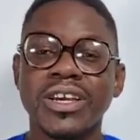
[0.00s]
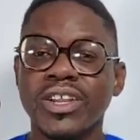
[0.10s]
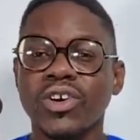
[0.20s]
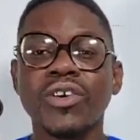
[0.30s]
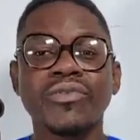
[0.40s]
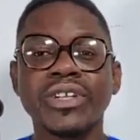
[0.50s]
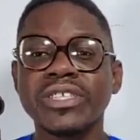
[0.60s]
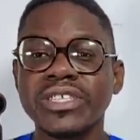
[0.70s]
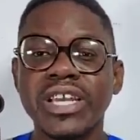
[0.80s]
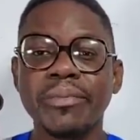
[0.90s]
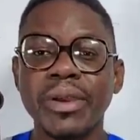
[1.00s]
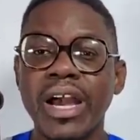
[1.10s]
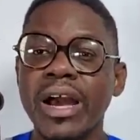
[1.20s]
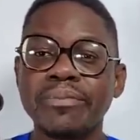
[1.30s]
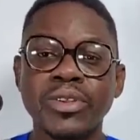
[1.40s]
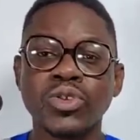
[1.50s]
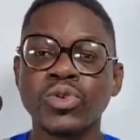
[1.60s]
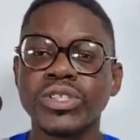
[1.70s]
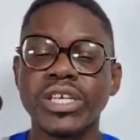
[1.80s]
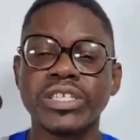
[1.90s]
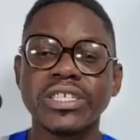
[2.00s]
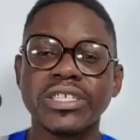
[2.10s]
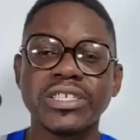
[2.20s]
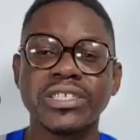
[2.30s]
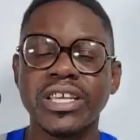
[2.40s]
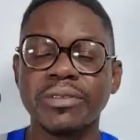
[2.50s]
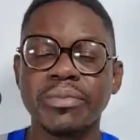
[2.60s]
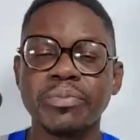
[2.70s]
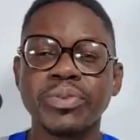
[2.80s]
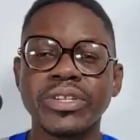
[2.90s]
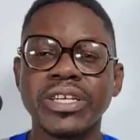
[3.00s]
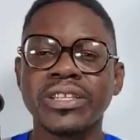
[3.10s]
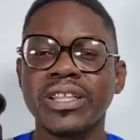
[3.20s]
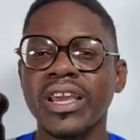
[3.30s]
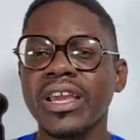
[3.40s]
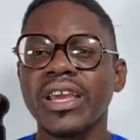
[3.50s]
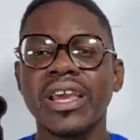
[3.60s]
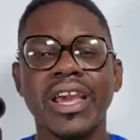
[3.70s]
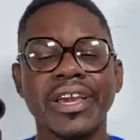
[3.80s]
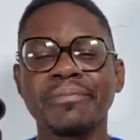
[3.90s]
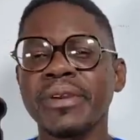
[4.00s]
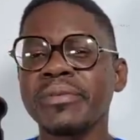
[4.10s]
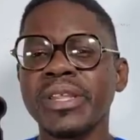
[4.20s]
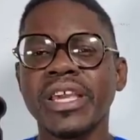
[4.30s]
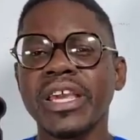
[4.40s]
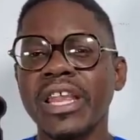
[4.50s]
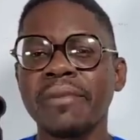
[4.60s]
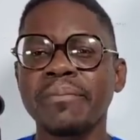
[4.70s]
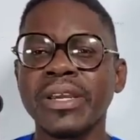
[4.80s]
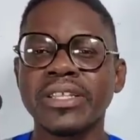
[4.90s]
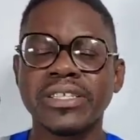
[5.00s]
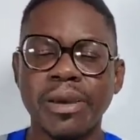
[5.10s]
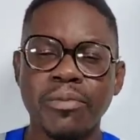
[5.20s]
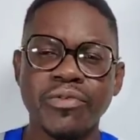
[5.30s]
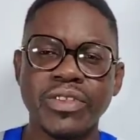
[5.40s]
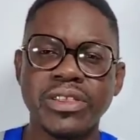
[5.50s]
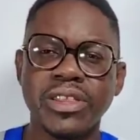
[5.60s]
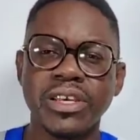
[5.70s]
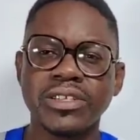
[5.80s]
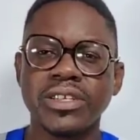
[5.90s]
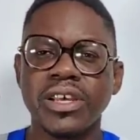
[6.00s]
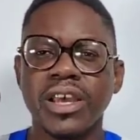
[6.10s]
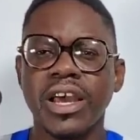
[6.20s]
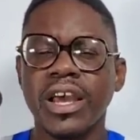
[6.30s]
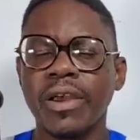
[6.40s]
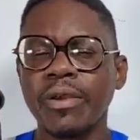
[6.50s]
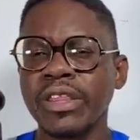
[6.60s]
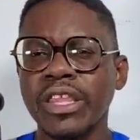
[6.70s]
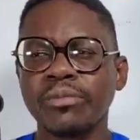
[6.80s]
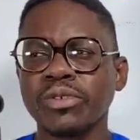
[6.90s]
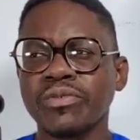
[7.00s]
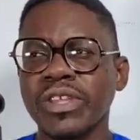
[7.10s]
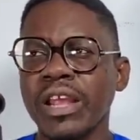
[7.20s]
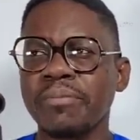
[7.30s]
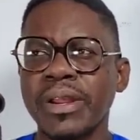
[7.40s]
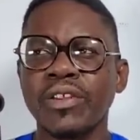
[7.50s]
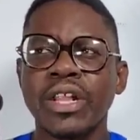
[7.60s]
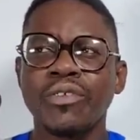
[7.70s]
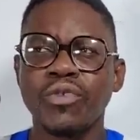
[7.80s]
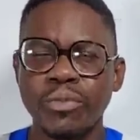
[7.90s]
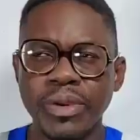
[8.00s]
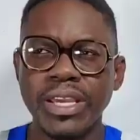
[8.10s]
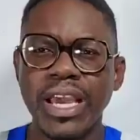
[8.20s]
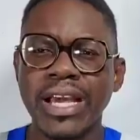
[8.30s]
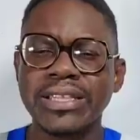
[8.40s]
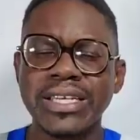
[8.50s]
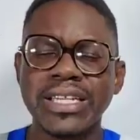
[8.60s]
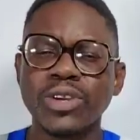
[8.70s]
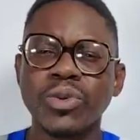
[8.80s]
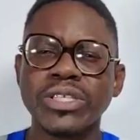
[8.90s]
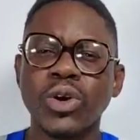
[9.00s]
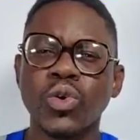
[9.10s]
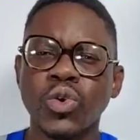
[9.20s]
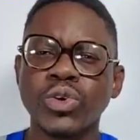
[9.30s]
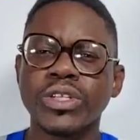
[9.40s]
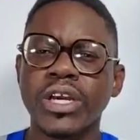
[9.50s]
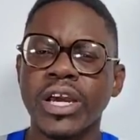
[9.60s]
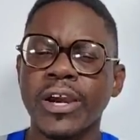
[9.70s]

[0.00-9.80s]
the conference is coming up. Those suggestions can be put in there, and maybe they can amend some of the things in terms of that. But for me, I think that was a good